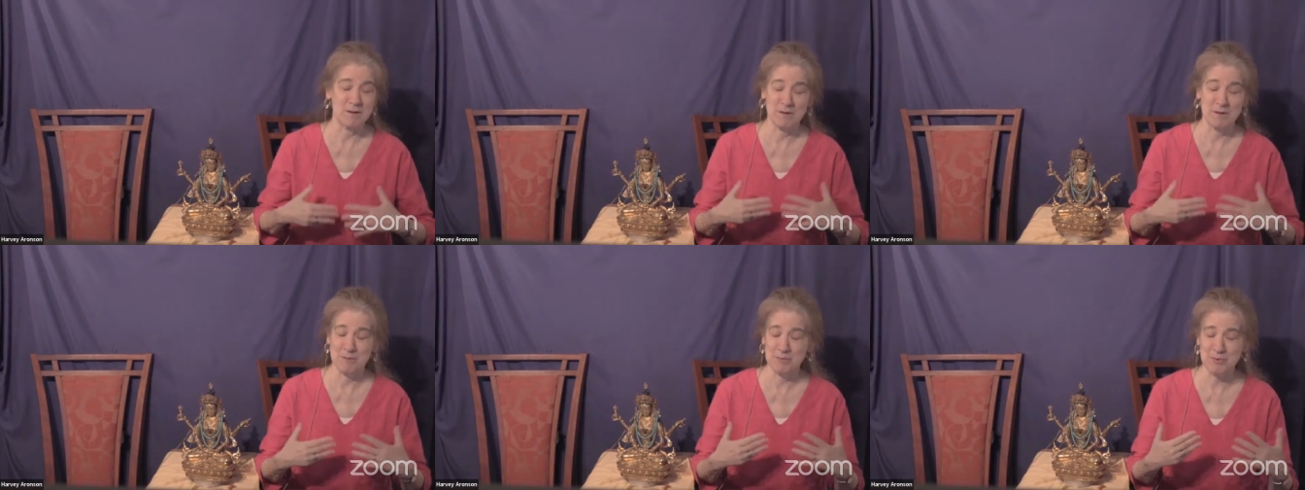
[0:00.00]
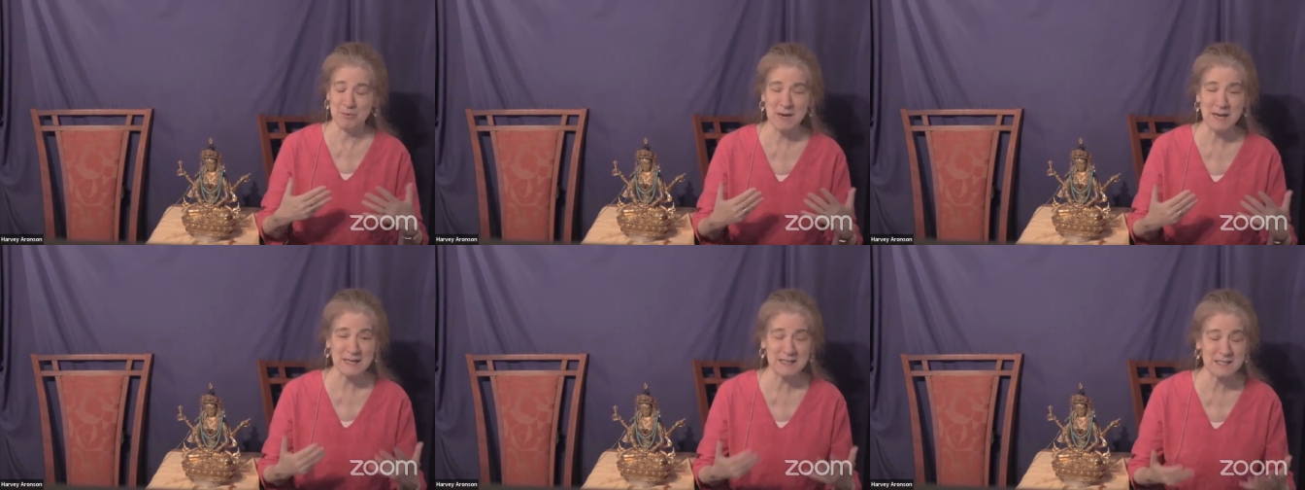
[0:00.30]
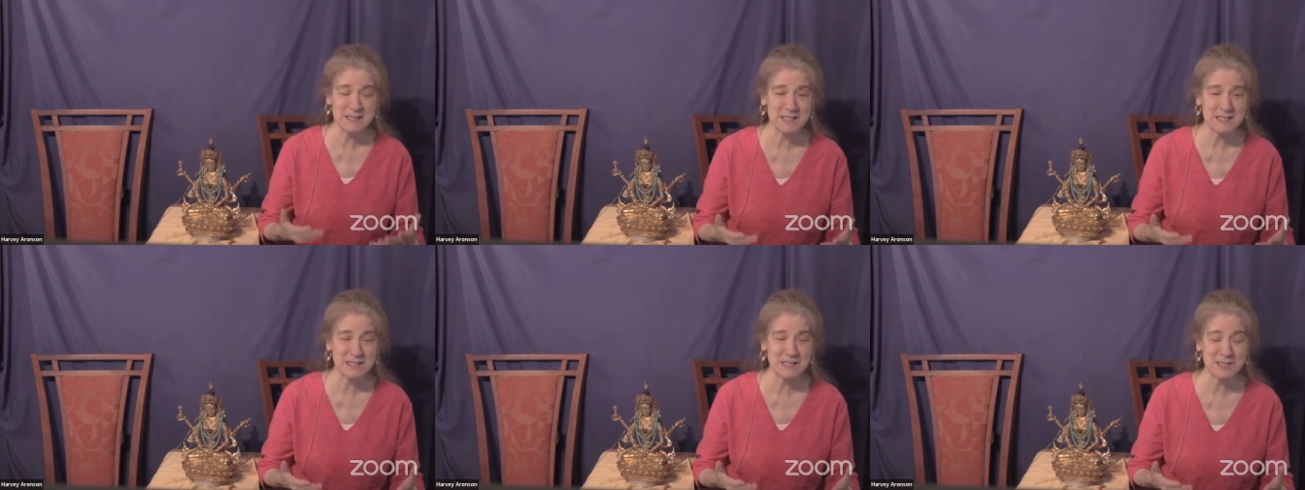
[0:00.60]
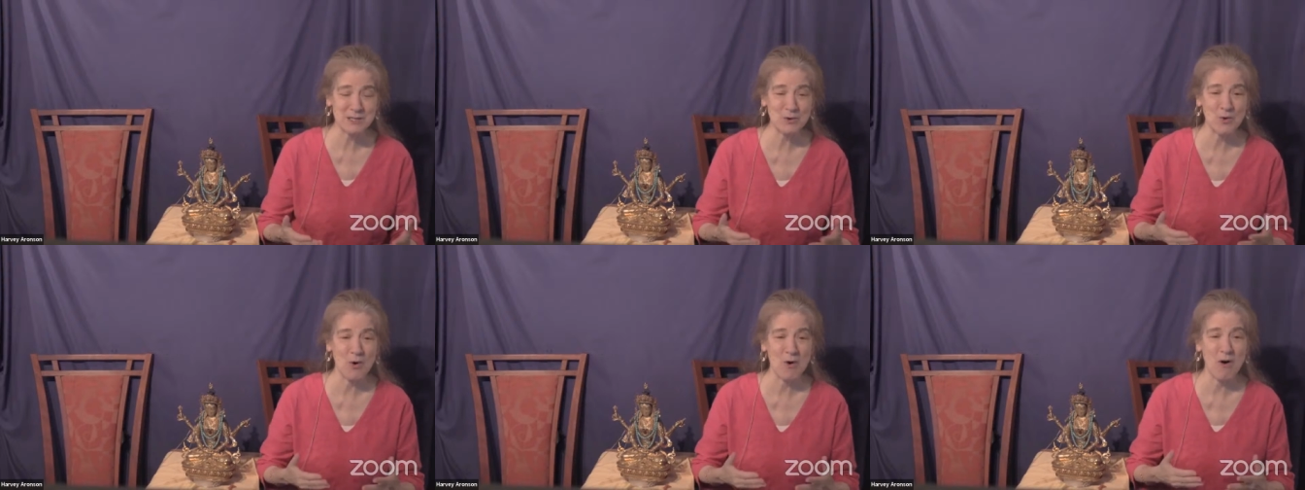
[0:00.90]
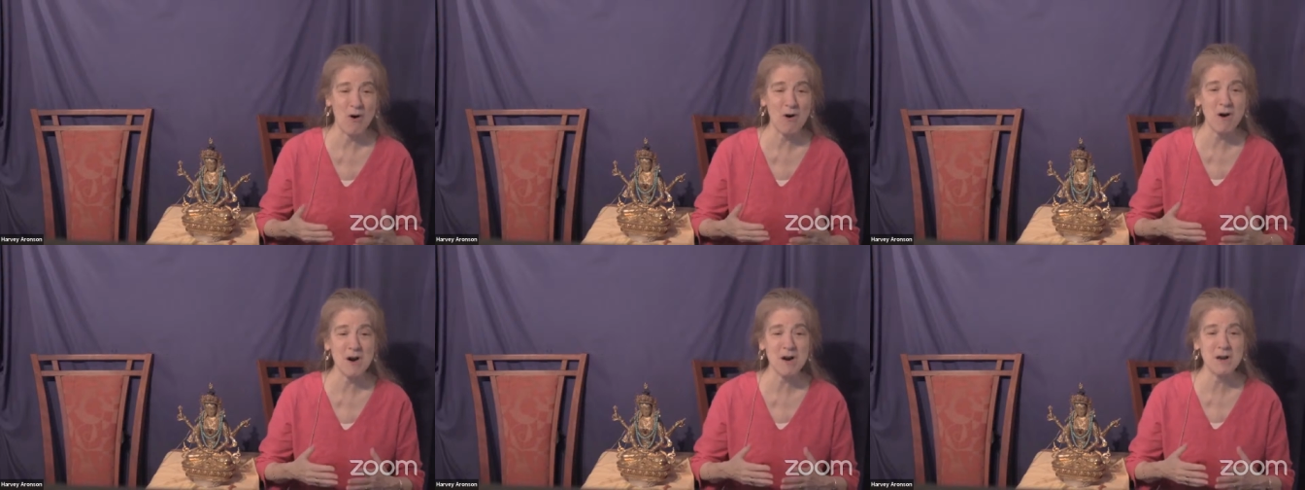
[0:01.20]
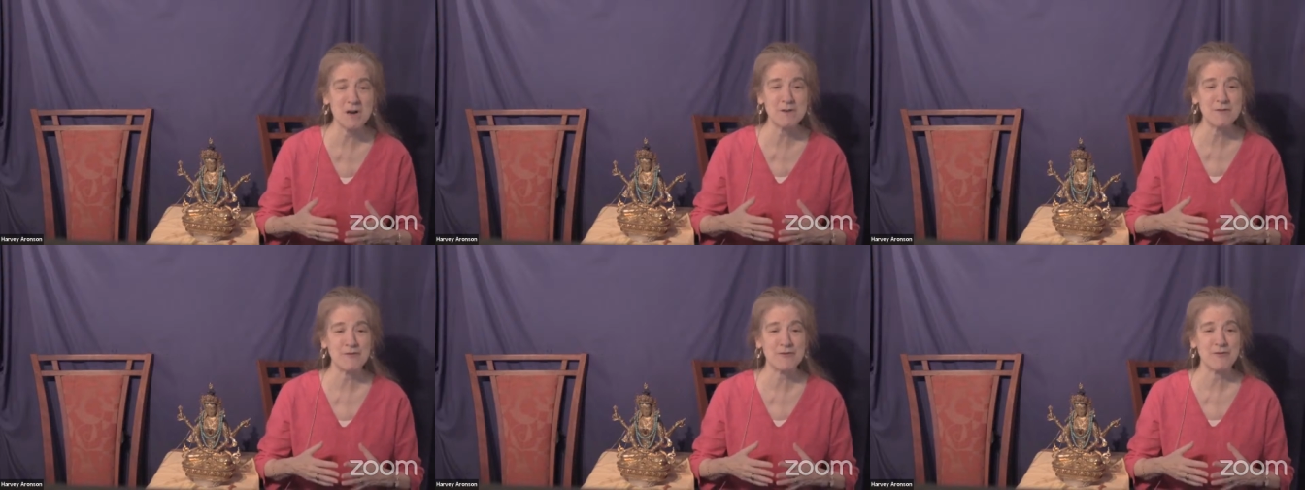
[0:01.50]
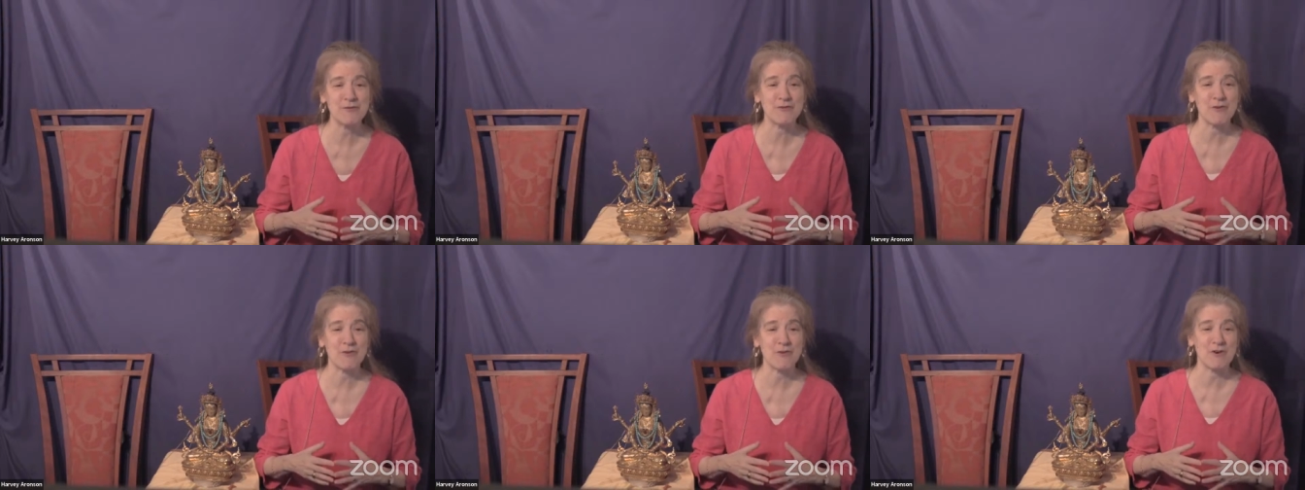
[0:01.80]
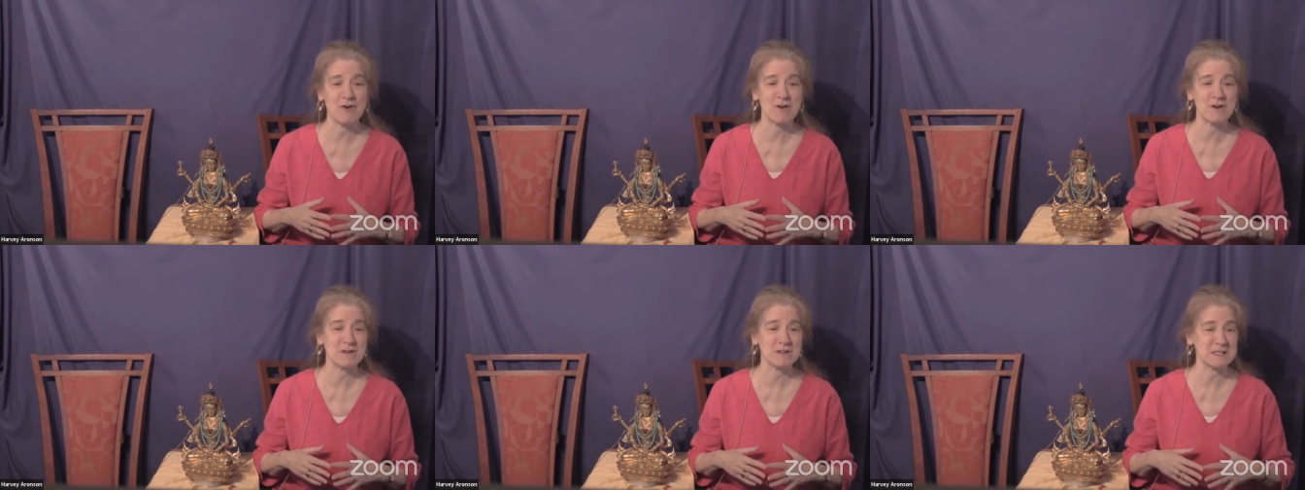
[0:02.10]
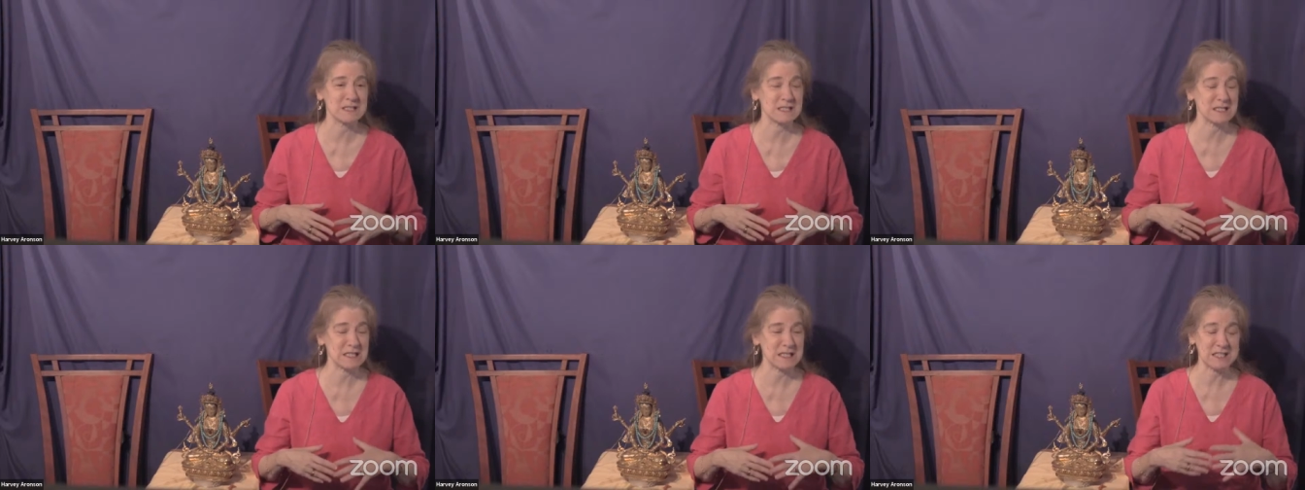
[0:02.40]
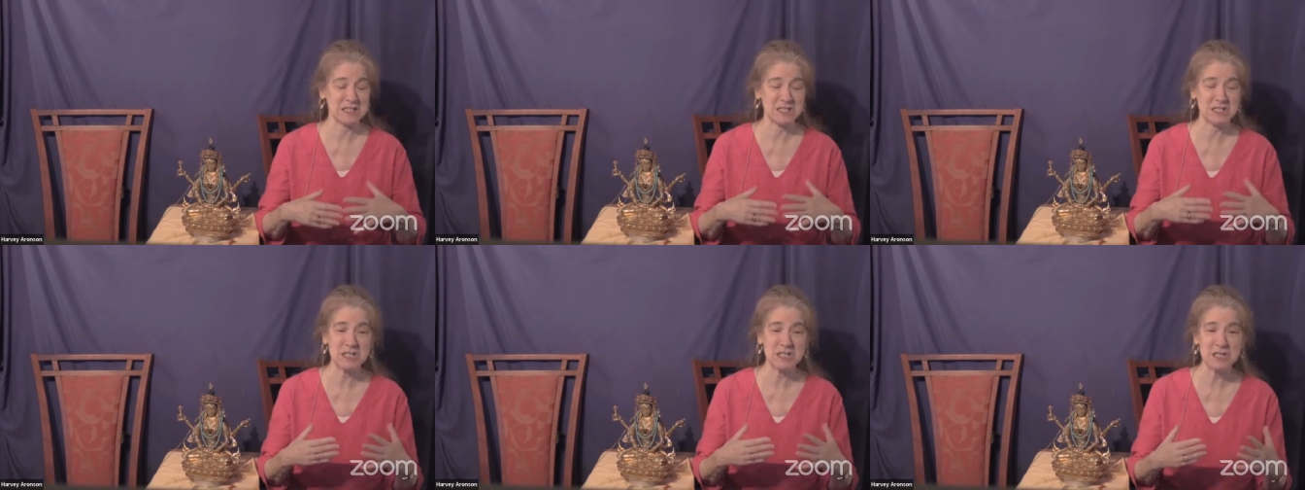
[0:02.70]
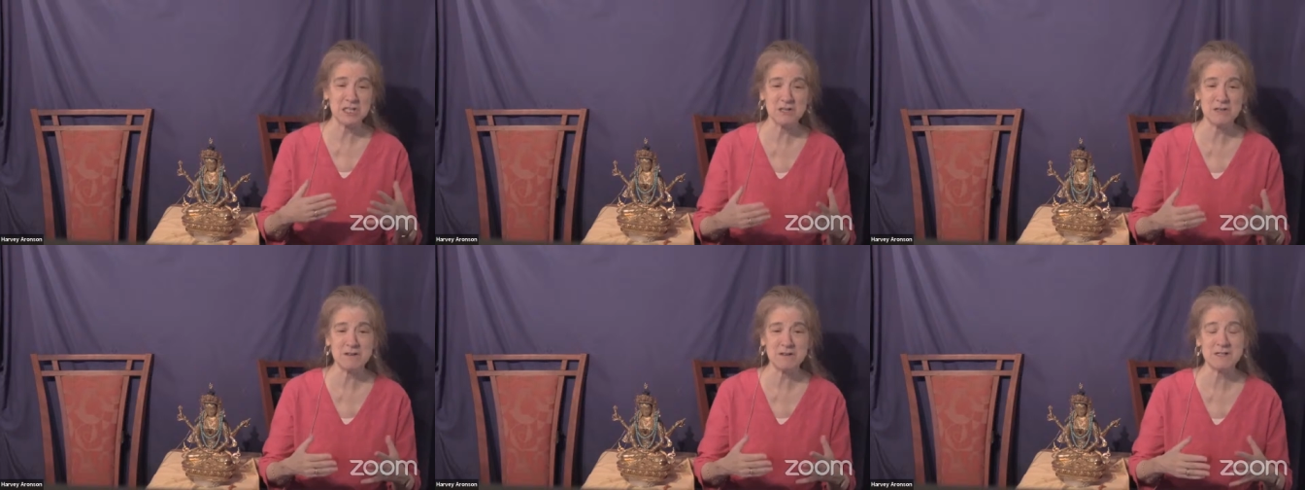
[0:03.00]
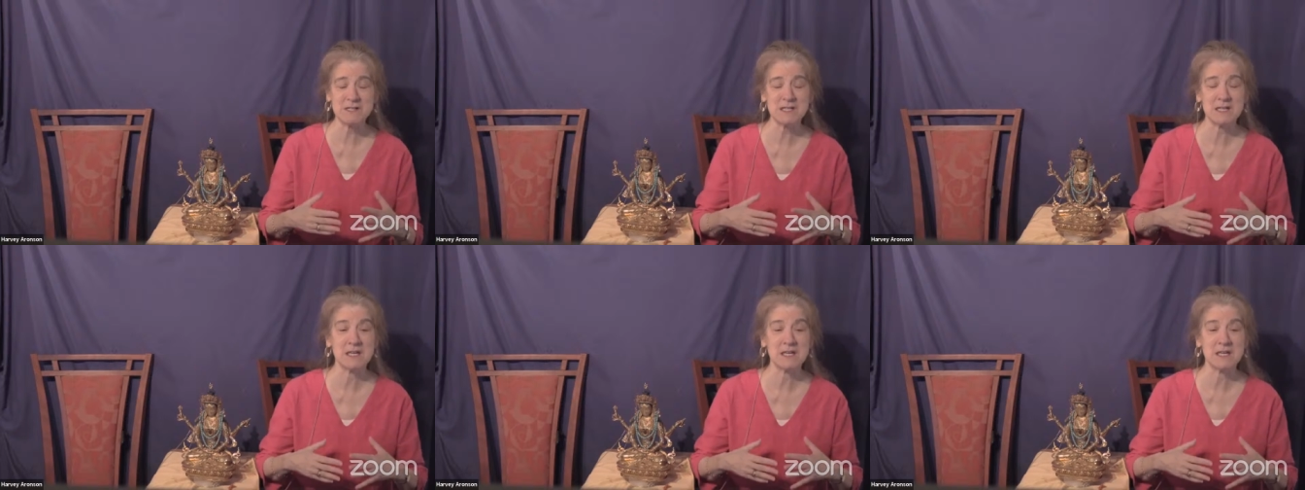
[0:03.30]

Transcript: practiced so hard for 6 years.